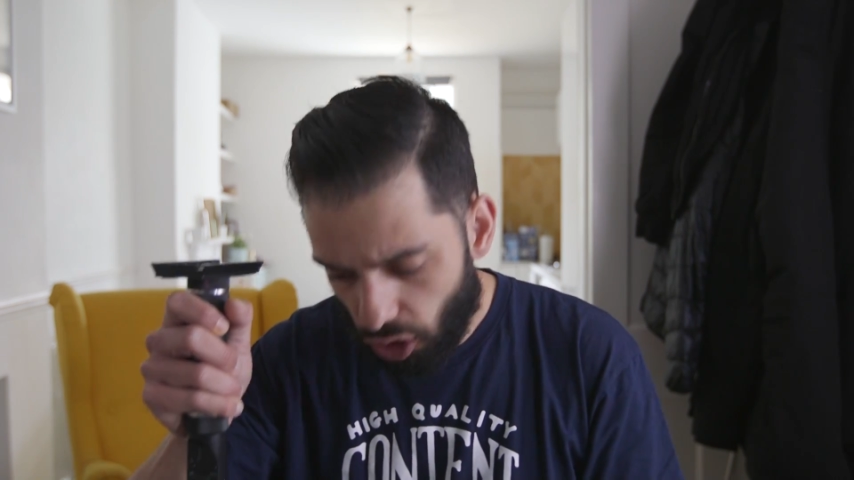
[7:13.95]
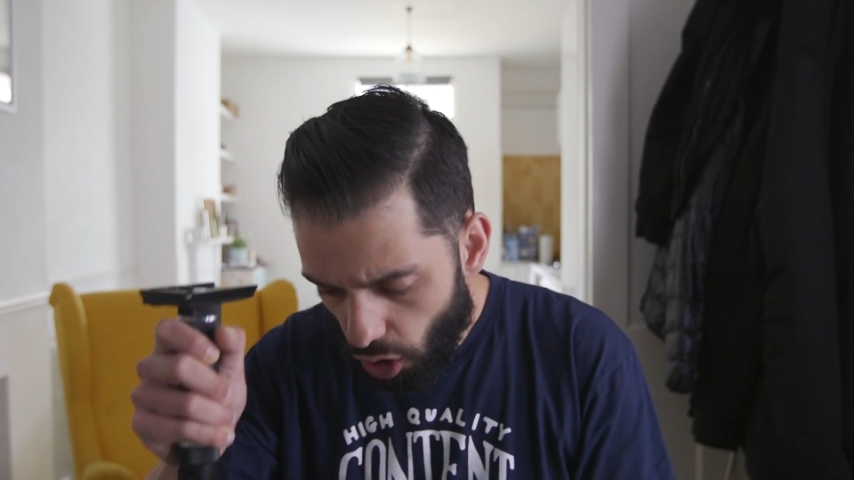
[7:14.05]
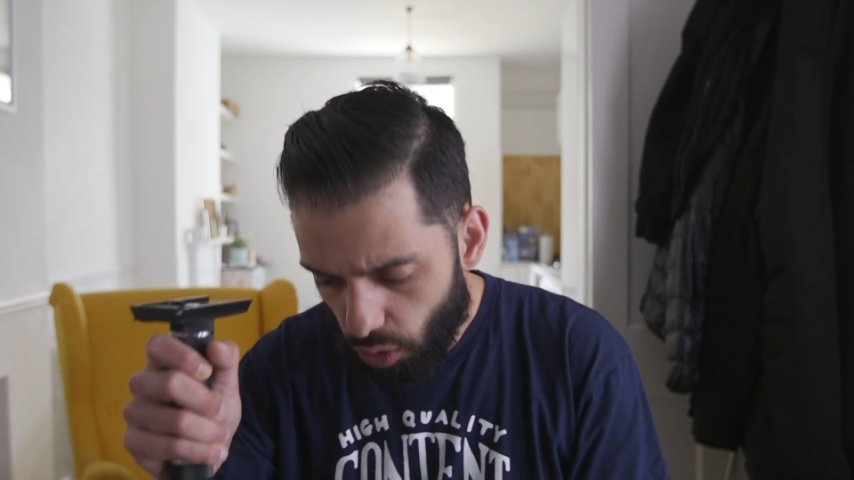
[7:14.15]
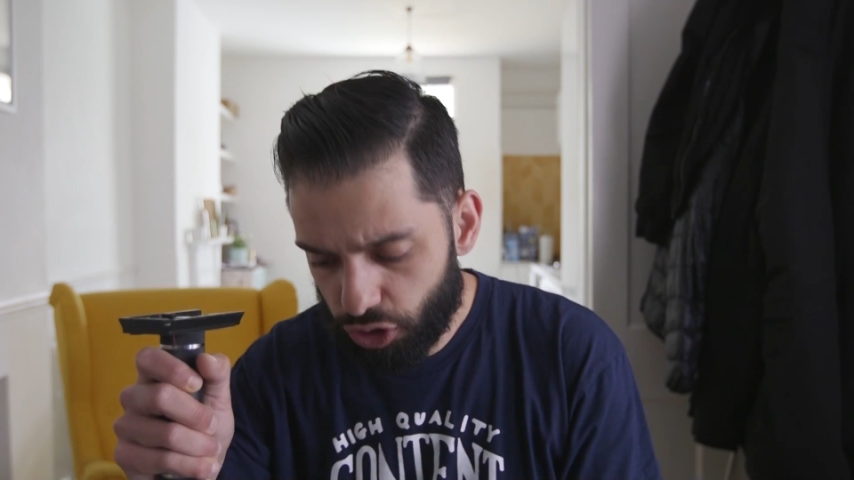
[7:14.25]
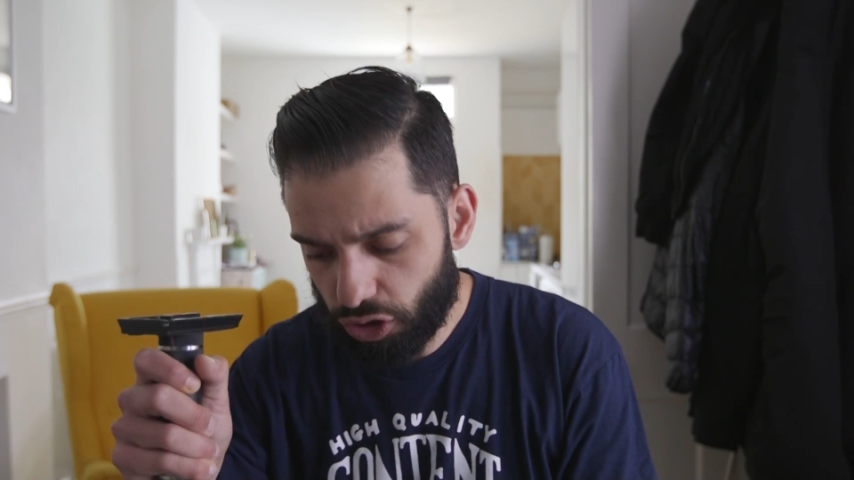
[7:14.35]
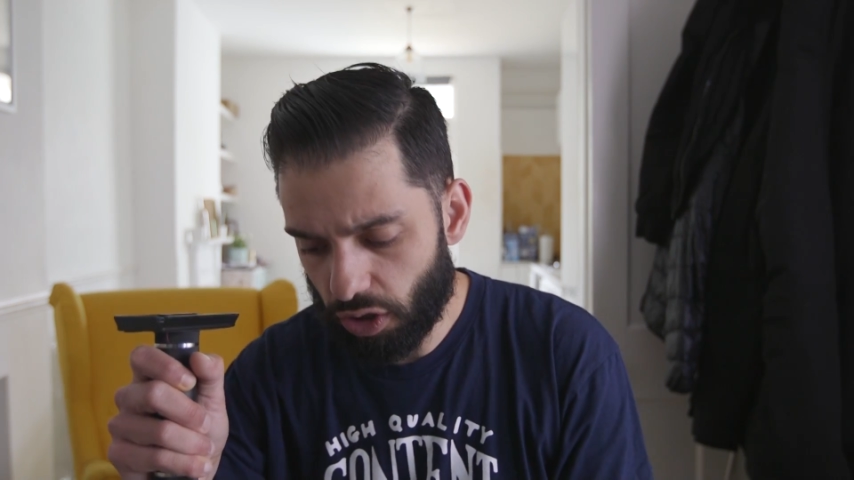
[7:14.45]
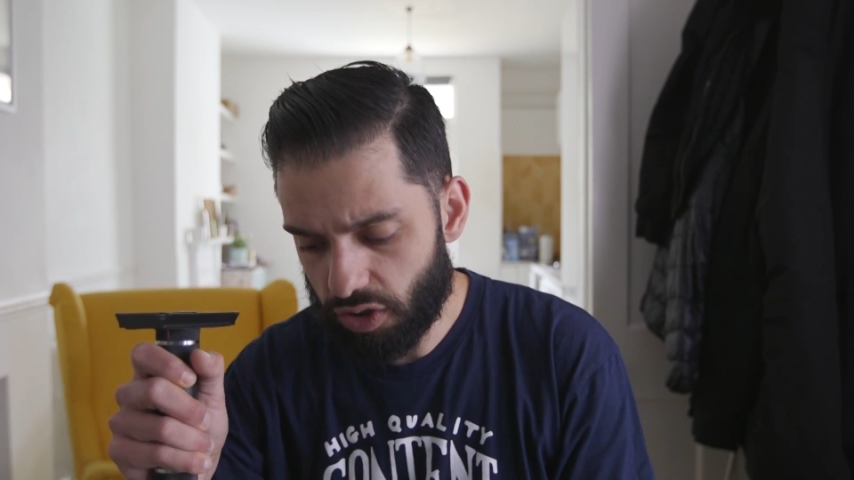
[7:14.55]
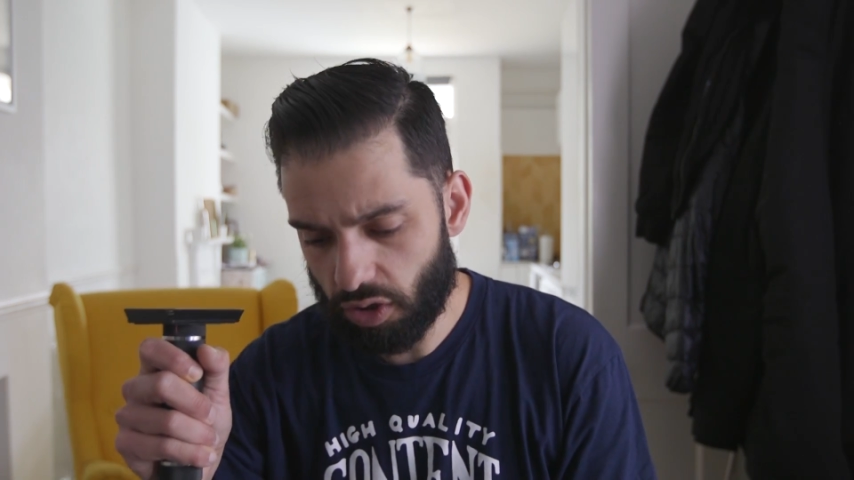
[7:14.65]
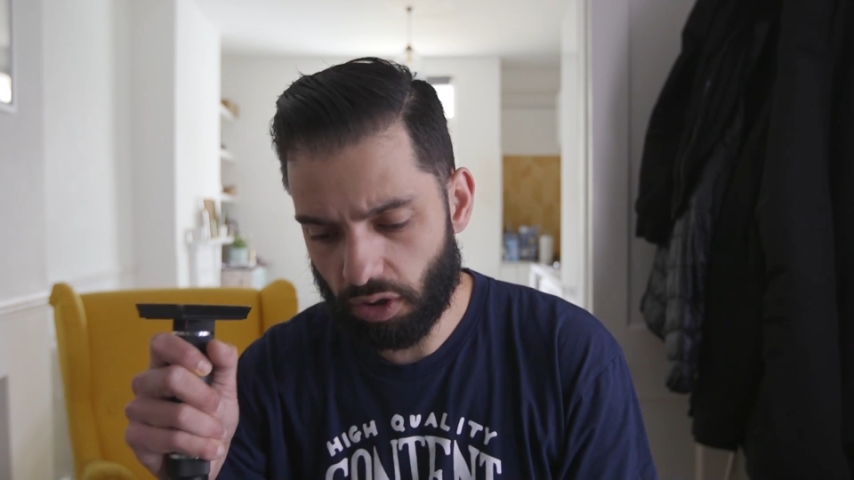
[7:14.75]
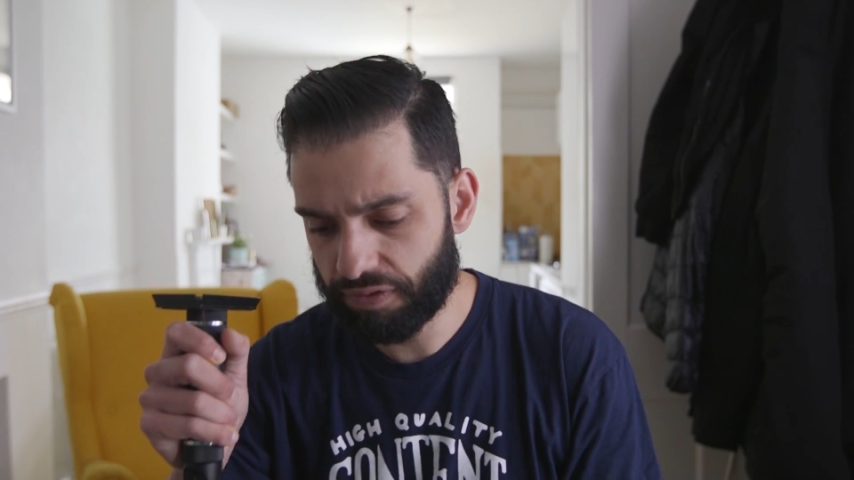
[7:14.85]
low
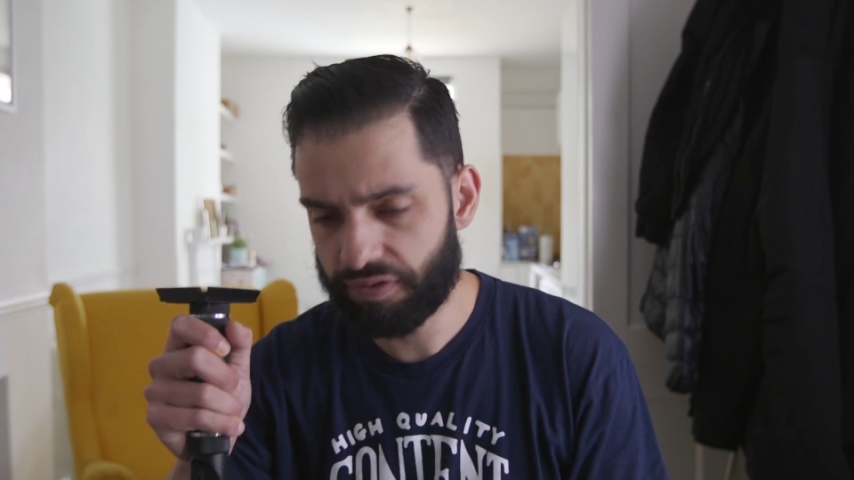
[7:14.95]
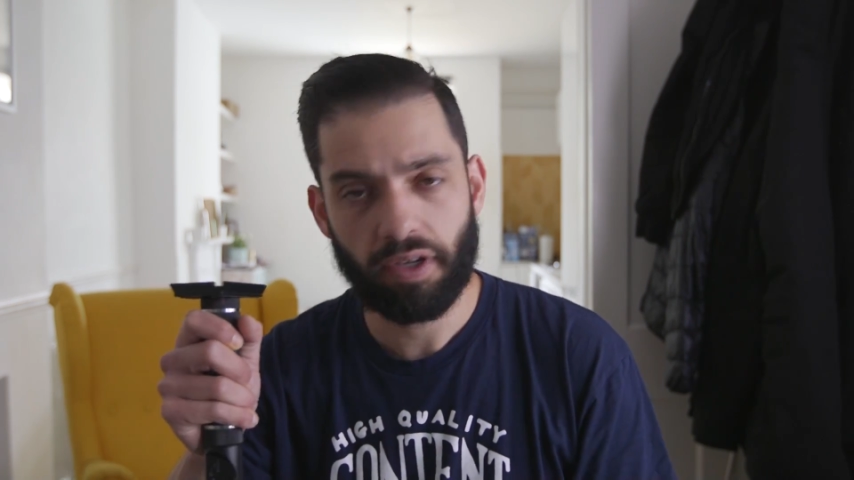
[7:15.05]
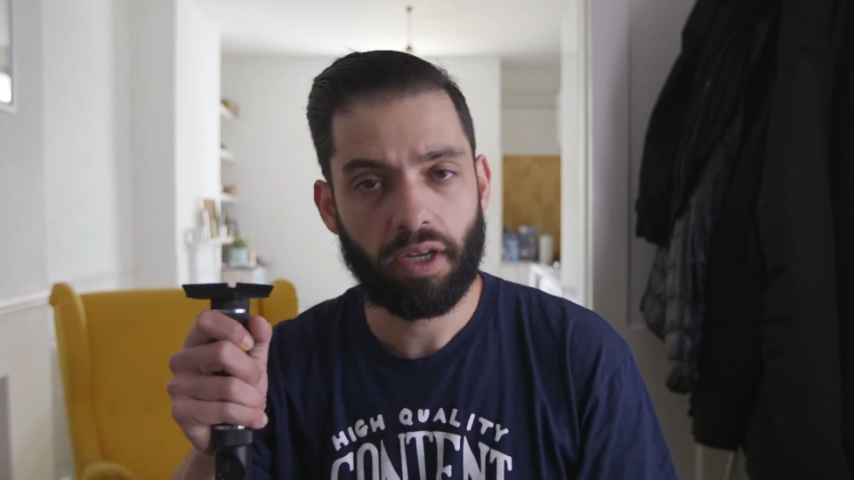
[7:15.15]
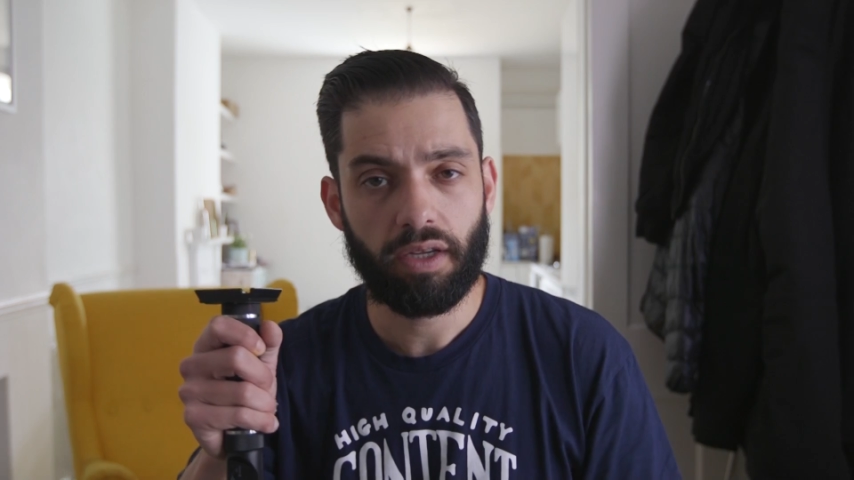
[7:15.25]
shots of